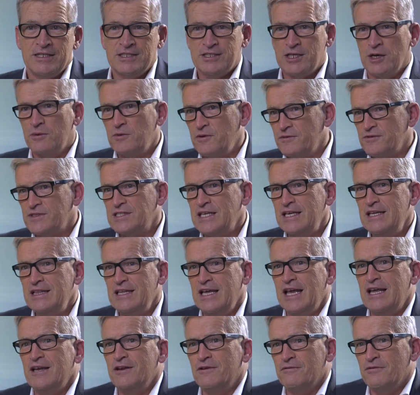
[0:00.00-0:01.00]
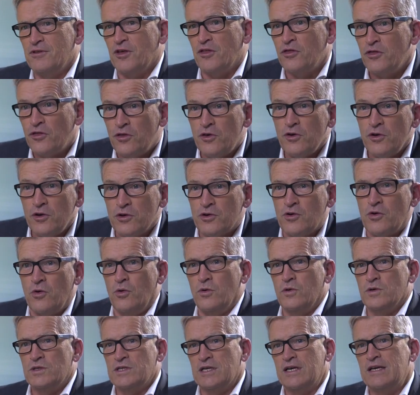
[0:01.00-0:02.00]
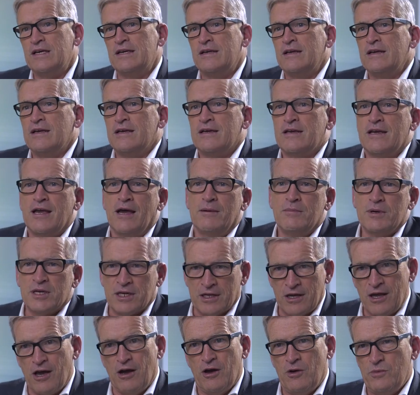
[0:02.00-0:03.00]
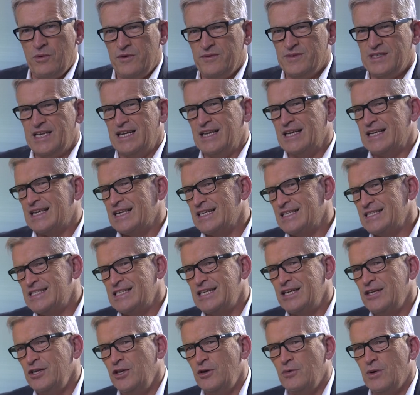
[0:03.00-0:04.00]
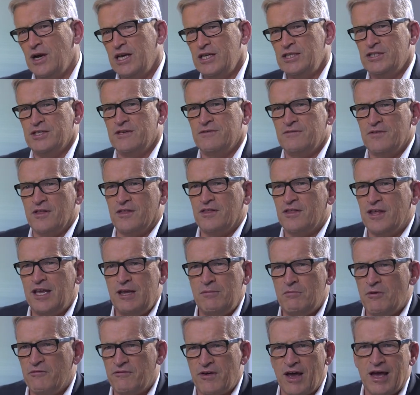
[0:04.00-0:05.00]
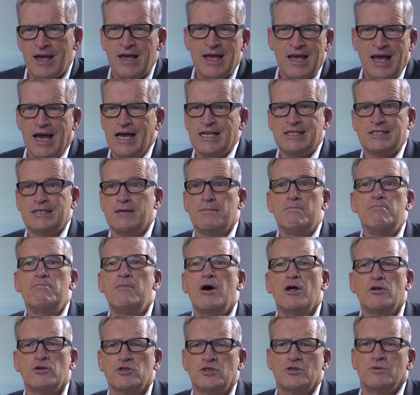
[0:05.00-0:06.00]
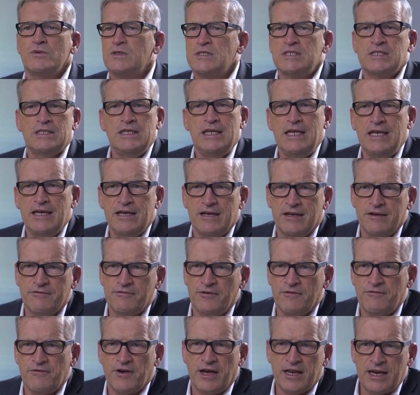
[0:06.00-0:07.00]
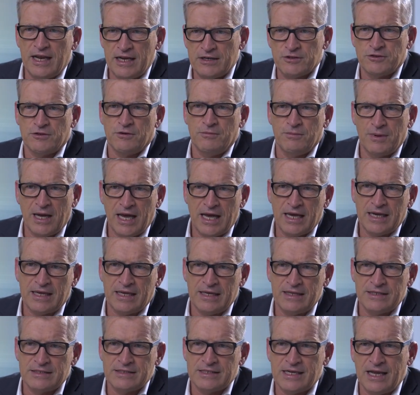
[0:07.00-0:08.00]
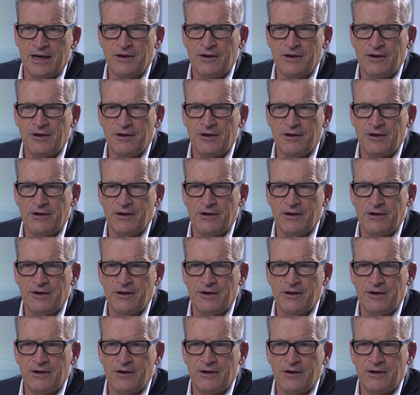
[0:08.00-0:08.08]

so we've seen the end of the third quarter come and go, and we've seen a continuation of the theme of a tumultuous year for financial markets.